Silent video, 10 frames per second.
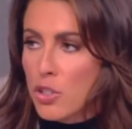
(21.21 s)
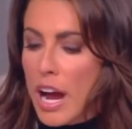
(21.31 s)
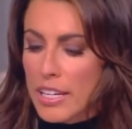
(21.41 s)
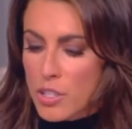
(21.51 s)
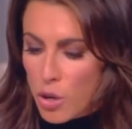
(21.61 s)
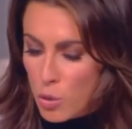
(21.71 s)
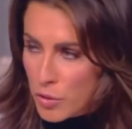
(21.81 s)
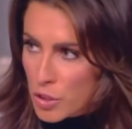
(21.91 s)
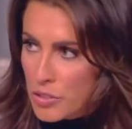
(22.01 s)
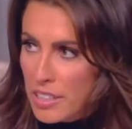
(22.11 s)
and trying to
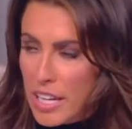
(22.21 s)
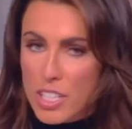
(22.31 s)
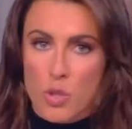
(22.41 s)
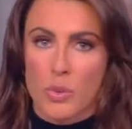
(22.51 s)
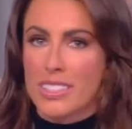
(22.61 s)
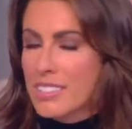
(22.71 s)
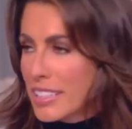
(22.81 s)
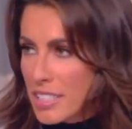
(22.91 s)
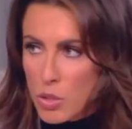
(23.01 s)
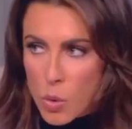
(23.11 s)
overturn the election when
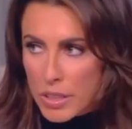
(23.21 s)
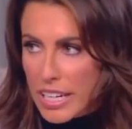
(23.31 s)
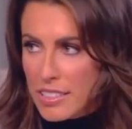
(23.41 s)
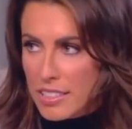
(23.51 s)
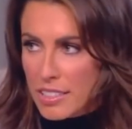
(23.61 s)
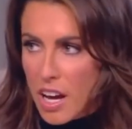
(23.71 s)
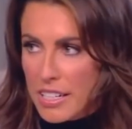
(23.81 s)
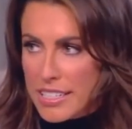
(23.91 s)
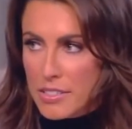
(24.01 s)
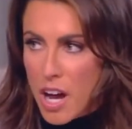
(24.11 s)
60 court cases
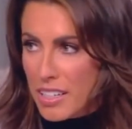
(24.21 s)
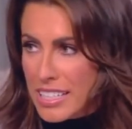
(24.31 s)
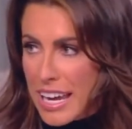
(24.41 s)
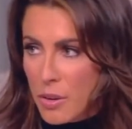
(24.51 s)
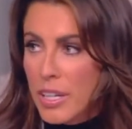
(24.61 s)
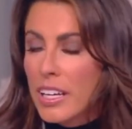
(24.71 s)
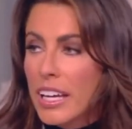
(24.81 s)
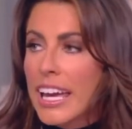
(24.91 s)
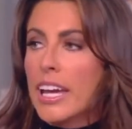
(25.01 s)
got knocked down?